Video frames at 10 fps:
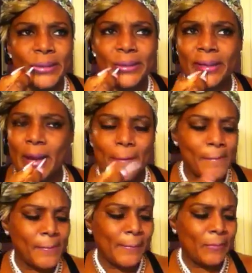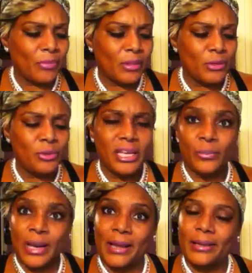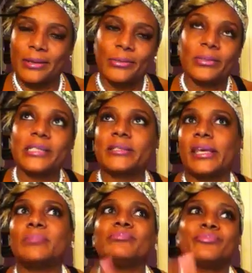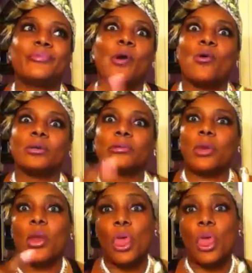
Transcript: Okay, you did what I, you know, let's skip forward.